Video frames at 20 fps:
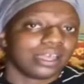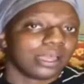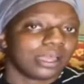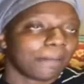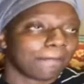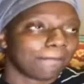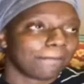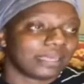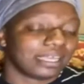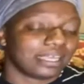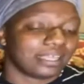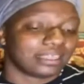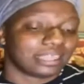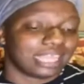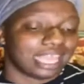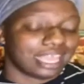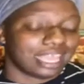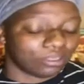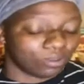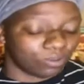But
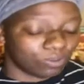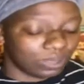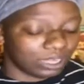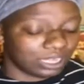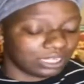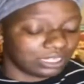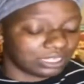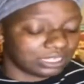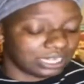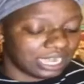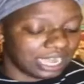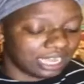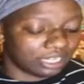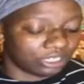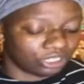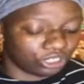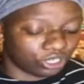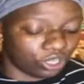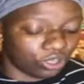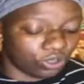they're the ones that
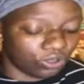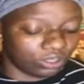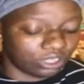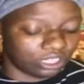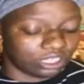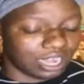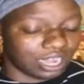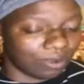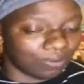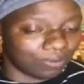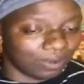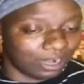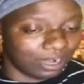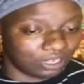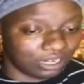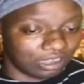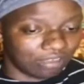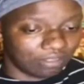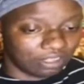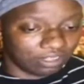showed the
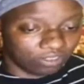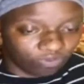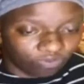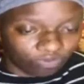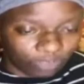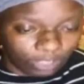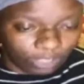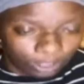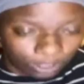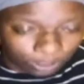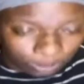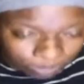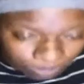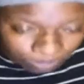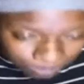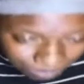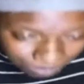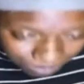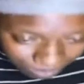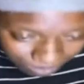director of this film,
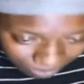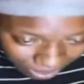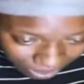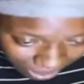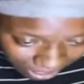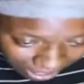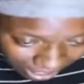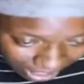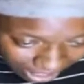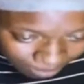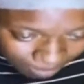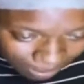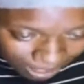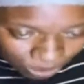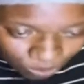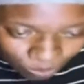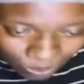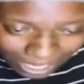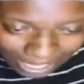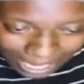
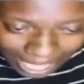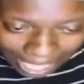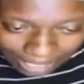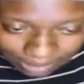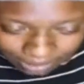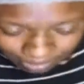Lin-Manuela,